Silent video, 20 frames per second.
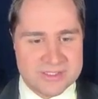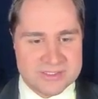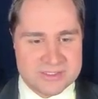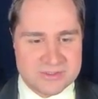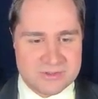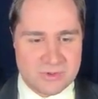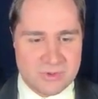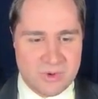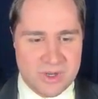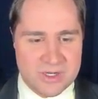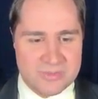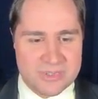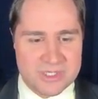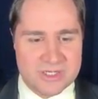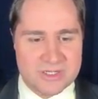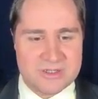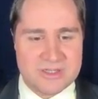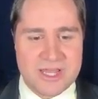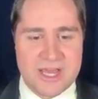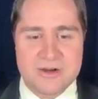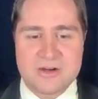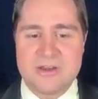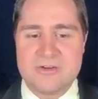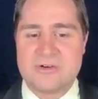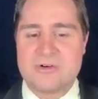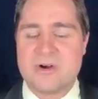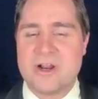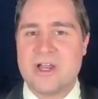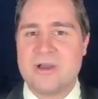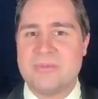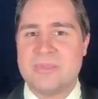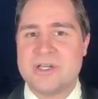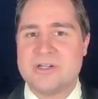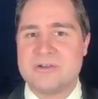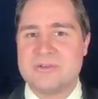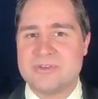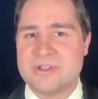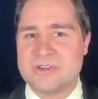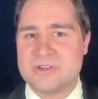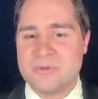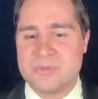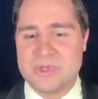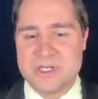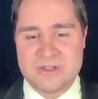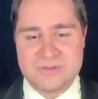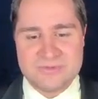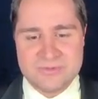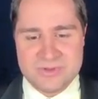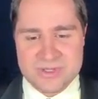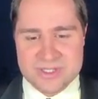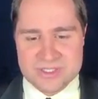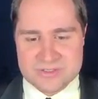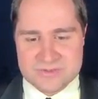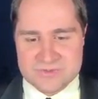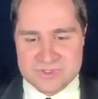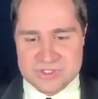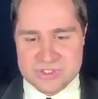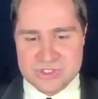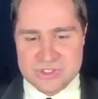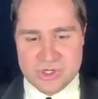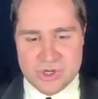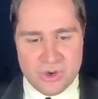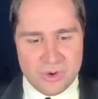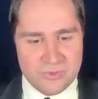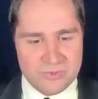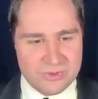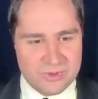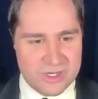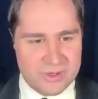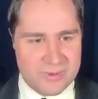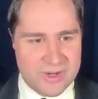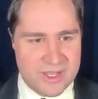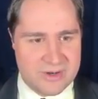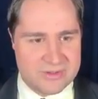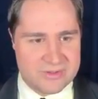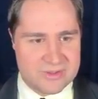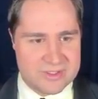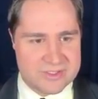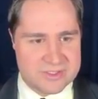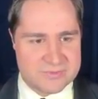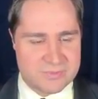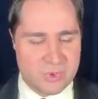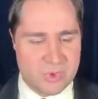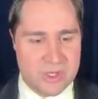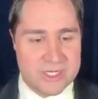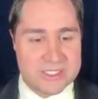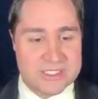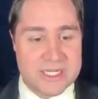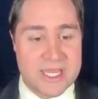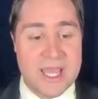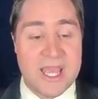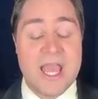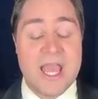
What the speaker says: Still quite a bit of cloud cover around, but I don't think there'll be any flakes of snow flying around at this point.